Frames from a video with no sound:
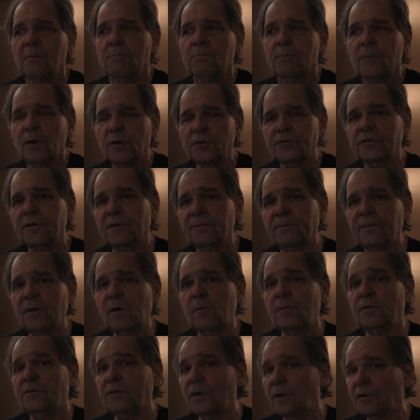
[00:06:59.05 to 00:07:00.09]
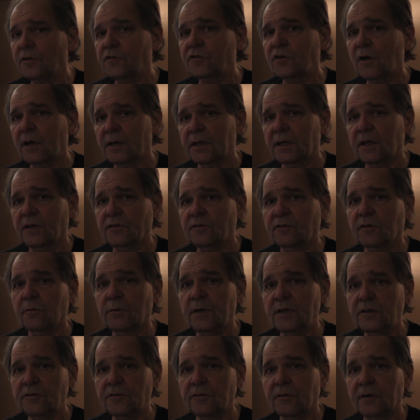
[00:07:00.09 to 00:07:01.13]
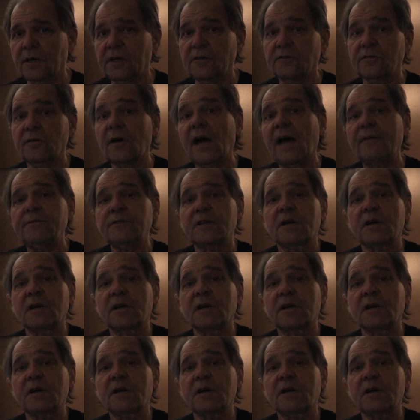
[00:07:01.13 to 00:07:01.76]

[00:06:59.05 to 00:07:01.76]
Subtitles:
Most of the film is all shot against green screen, so I have to